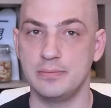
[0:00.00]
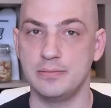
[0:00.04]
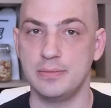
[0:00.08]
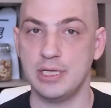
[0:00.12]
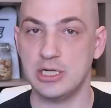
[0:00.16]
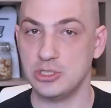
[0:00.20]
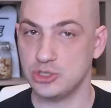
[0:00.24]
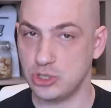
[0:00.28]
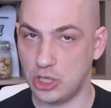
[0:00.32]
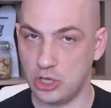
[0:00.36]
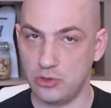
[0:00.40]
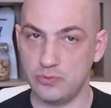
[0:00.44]

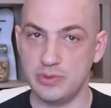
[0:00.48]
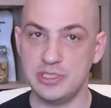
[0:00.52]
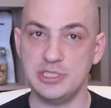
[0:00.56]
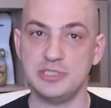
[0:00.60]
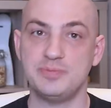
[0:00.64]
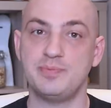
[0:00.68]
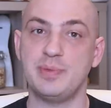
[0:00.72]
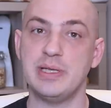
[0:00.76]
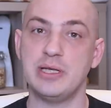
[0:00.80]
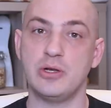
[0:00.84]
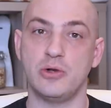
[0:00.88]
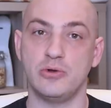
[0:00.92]
There's
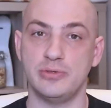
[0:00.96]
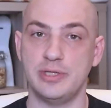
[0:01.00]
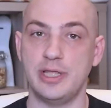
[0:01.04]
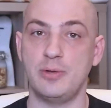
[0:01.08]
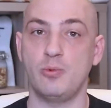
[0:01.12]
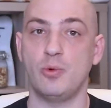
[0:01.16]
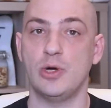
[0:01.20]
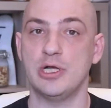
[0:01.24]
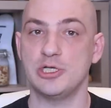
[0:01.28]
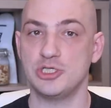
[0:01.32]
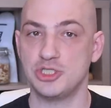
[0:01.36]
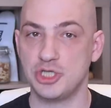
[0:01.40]
always been only
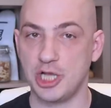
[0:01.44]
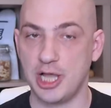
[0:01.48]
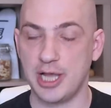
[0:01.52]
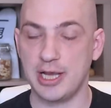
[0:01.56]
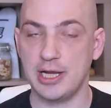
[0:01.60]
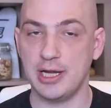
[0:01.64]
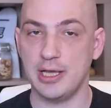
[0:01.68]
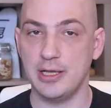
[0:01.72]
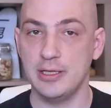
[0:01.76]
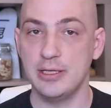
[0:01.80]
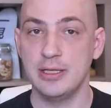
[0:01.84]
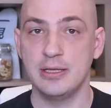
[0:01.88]
one
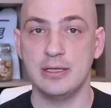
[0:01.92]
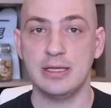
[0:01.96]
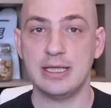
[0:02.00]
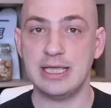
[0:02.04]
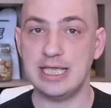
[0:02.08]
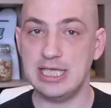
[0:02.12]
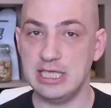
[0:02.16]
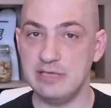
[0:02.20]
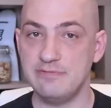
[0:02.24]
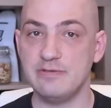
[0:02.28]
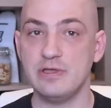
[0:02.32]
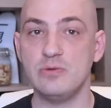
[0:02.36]
China,
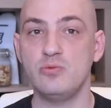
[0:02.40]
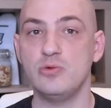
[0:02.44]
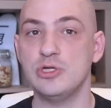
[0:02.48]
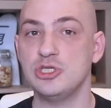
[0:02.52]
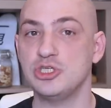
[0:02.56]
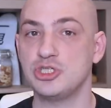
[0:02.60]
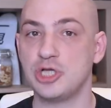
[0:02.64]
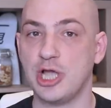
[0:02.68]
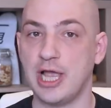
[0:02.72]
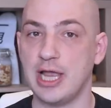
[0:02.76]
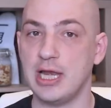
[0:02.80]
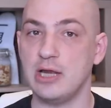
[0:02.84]
even
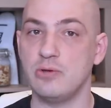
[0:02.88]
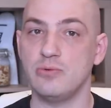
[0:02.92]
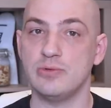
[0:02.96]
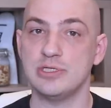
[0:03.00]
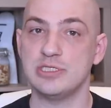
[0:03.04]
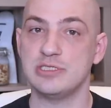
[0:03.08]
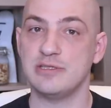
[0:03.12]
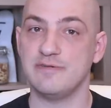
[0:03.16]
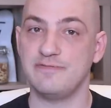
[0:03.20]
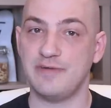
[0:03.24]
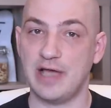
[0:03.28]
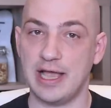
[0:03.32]
when China
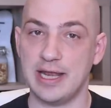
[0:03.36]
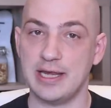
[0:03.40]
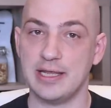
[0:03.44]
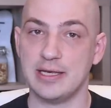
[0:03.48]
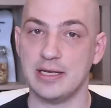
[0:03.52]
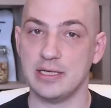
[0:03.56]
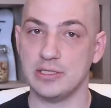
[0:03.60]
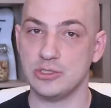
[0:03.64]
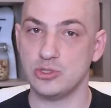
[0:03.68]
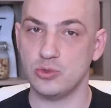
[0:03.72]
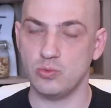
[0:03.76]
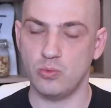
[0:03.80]
was
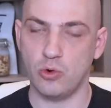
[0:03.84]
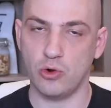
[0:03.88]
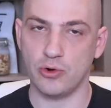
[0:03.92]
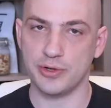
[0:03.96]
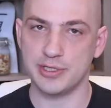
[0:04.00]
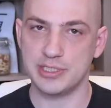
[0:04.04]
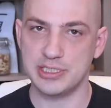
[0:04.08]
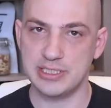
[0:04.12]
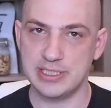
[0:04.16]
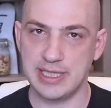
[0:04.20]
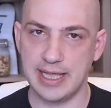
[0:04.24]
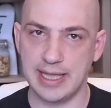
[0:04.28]
divided into
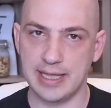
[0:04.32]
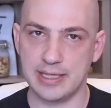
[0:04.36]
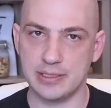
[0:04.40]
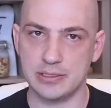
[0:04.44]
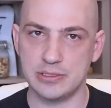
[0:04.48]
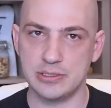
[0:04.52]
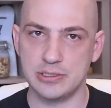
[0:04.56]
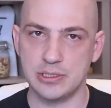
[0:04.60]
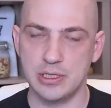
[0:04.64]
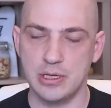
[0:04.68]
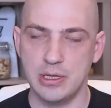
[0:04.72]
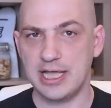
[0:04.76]
warring
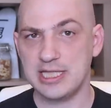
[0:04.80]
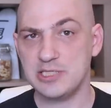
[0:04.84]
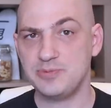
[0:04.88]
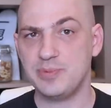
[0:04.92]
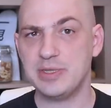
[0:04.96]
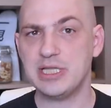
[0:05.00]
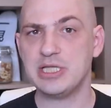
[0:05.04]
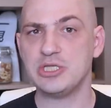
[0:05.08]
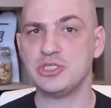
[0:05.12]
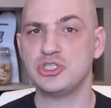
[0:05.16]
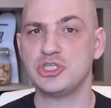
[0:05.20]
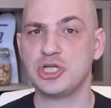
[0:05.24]
states. That's
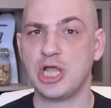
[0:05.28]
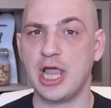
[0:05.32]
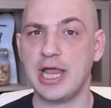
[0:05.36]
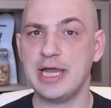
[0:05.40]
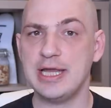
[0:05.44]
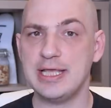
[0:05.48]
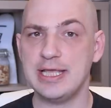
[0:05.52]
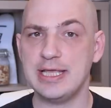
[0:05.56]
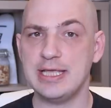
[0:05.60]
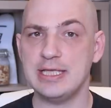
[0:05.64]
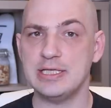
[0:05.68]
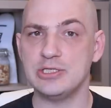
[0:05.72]
because
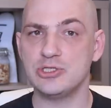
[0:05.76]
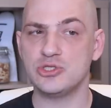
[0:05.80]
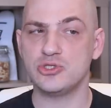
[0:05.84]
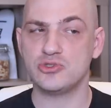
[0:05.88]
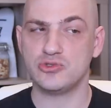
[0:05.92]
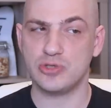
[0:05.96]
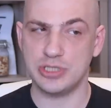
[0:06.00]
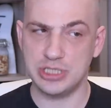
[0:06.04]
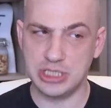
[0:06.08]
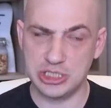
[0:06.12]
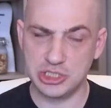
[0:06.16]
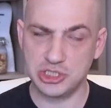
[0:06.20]
China is,
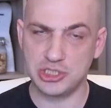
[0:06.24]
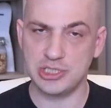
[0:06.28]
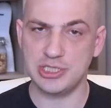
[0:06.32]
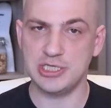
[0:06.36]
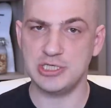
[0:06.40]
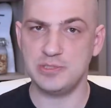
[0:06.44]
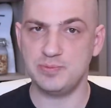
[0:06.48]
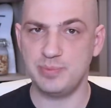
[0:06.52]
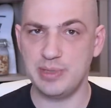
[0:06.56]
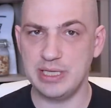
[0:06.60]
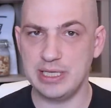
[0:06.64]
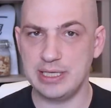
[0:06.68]

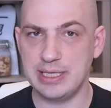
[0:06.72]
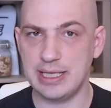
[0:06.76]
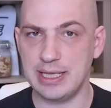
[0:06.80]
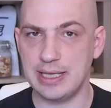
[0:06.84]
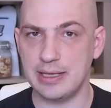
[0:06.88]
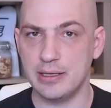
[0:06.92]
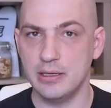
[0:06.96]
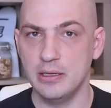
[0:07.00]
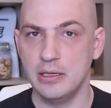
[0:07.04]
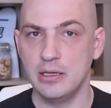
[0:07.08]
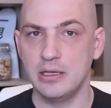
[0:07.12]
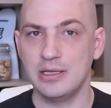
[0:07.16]
traditionally
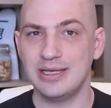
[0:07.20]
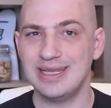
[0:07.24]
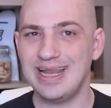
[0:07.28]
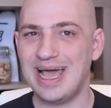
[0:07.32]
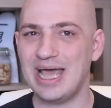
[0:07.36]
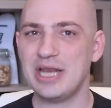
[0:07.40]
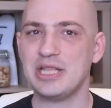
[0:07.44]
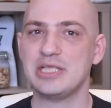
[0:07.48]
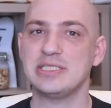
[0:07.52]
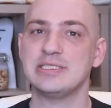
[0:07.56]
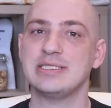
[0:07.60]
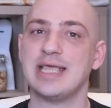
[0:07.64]
speaking,
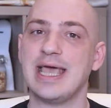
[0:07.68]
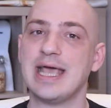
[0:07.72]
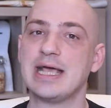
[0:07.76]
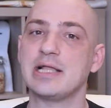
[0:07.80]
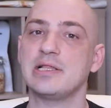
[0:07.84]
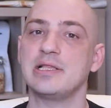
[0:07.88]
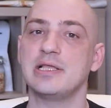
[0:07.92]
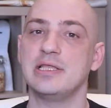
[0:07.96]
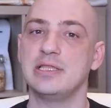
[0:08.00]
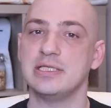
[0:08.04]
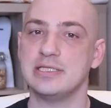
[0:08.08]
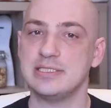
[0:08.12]
not
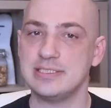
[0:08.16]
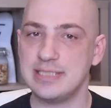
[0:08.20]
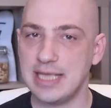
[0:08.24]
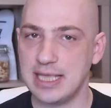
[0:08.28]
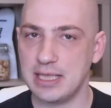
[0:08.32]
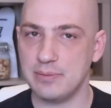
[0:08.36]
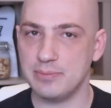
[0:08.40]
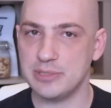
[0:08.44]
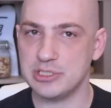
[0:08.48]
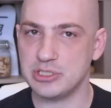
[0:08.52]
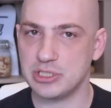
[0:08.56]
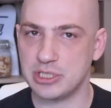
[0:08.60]
exactly the
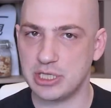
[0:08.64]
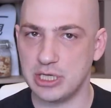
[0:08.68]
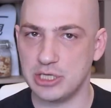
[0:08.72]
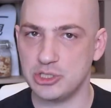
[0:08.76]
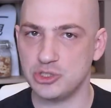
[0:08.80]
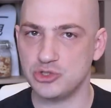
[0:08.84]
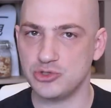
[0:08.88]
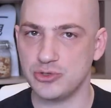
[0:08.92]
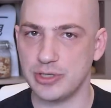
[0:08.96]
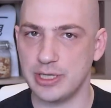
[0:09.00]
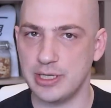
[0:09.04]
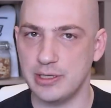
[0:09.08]
same as a
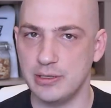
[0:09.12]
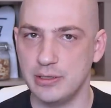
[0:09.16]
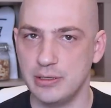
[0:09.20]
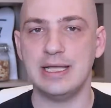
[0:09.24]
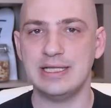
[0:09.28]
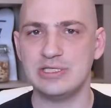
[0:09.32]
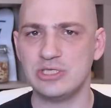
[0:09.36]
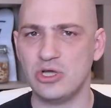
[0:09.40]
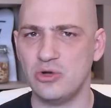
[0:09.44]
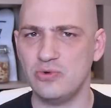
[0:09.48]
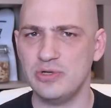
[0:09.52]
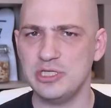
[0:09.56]
country.
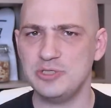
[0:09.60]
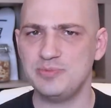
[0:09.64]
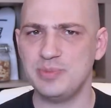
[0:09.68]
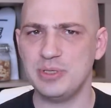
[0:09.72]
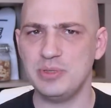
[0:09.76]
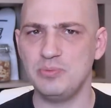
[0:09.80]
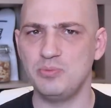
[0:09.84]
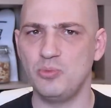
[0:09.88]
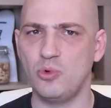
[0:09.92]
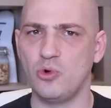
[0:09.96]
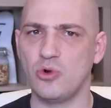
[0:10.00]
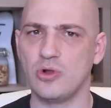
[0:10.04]
It's always
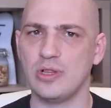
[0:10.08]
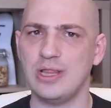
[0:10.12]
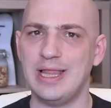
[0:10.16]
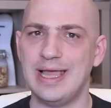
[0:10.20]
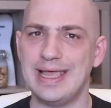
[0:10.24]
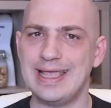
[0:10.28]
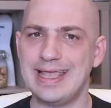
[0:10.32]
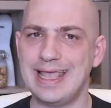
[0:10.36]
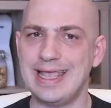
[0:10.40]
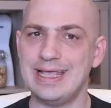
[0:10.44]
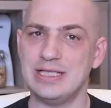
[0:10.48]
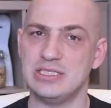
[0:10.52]
been more
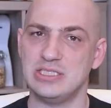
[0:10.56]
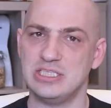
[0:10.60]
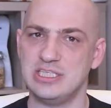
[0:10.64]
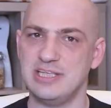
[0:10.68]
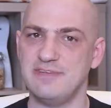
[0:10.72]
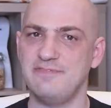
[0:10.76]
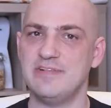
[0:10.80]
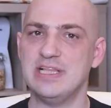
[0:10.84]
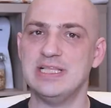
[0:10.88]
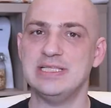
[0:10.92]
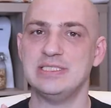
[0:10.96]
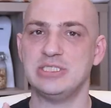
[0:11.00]
like a
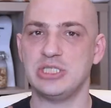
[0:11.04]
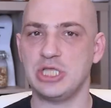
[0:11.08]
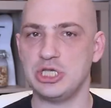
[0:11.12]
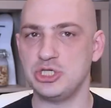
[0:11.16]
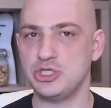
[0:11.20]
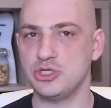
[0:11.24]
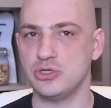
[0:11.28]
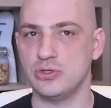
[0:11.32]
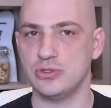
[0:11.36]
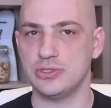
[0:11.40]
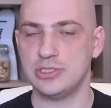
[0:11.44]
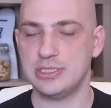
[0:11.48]

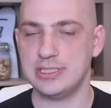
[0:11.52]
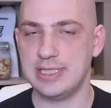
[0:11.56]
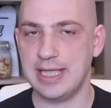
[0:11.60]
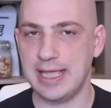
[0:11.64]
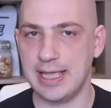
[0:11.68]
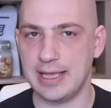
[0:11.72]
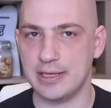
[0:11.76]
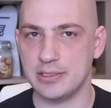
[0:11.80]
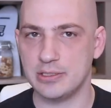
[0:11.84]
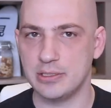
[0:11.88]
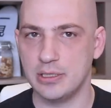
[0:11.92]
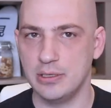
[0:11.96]
civilizational
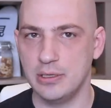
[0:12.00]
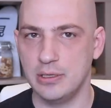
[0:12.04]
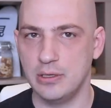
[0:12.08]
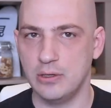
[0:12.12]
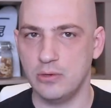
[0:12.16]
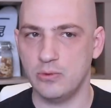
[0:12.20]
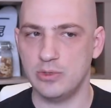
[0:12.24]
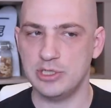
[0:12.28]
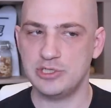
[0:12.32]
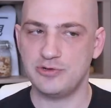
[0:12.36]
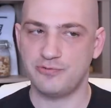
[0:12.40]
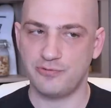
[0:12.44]
state,
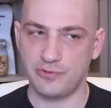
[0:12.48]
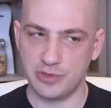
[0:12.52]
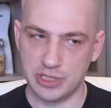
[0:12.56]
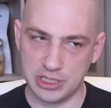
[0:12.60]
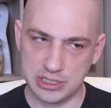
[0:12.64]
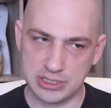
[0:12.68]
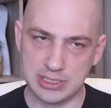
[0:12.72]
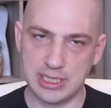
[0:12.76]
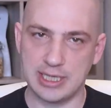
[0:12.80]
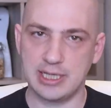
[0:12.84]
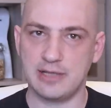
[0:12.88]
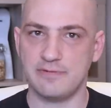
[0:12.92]
which for
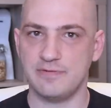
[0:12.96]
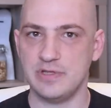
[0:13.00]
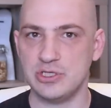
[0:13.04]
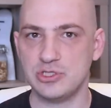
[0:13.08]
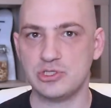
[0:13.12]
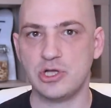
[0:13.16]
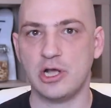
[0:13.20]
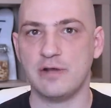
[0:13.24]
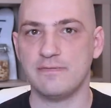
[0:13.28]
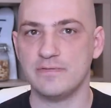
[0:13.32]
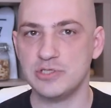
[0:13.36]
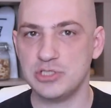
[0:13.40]
the sake of
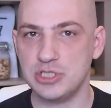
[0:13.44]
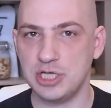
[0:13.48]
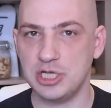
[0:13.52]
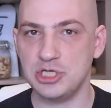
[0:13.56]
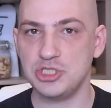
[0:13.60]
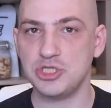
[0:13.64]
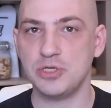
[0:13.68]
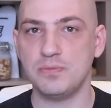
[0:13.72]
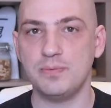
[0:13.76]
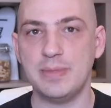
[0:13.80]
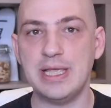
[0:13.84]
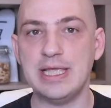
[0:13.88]
this
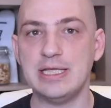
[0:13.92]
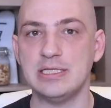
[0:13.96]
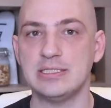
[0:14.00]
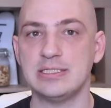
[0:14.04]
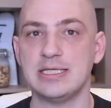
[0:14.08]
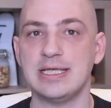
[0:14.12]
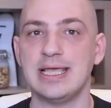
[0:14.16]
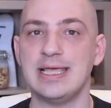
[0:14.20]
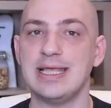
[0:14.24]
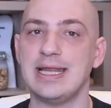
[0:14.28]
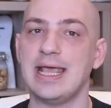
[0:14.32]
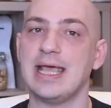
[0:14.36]
conversation
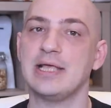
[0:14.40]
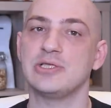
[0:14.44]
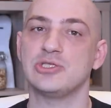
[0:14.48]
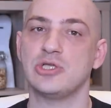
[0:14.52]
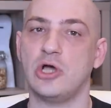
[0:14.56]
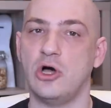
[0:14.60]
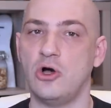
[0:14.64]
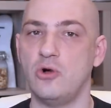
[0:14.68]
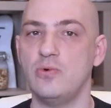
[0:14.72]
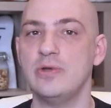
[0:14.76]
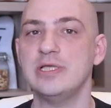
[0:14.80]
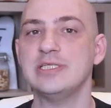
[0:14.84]
means it has
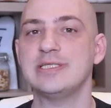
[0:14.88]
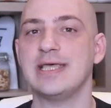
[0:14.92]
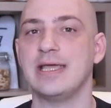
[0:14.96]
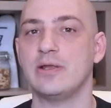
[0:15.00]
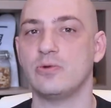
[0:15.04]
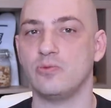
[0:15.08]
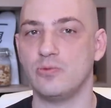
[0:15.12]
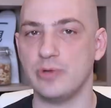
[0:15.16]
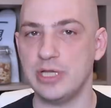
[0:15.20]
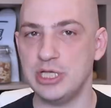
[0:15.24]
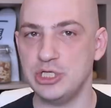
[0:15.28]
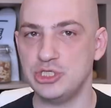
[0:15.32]
always
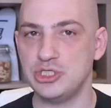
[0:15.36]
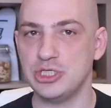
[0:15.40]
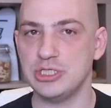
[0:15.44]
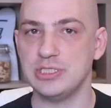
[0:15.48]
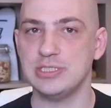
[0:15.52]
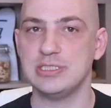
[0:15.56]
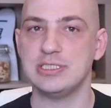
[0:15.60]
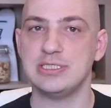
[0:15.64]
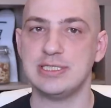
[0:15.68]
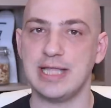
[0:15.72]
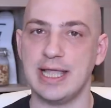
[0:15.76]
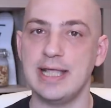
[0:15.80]
had
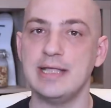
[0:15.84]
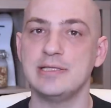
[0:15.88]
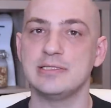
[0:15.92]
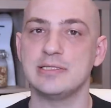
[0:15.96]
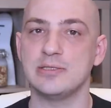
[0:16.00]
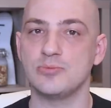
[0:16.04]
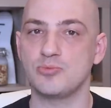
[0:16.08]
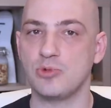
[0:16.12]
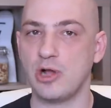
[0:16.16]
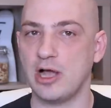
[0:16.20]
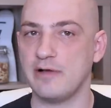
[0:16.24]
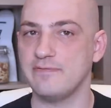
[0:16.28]
regions, states,
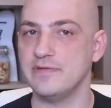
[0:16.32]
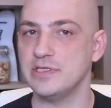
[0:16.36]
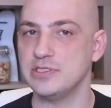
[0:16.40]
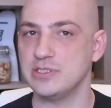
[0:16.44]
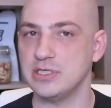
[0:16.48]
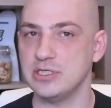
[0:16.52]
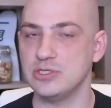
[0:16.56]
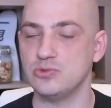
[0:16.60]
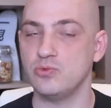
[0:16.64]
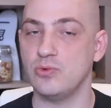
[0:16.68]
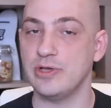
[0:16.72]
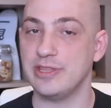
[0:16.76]
and
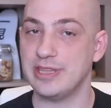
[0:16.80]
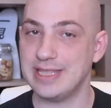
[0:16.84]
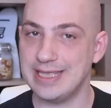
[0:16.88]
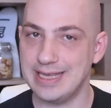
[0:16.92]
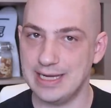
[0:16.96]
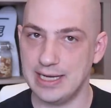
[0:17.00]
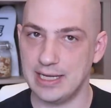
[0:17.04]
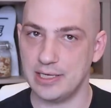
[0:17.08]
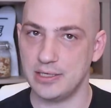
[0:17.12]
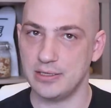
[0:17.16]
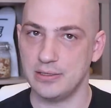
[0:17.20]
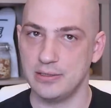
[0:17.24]
provinces
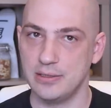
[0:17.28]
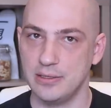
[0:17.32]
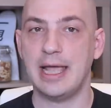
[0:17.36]
within it.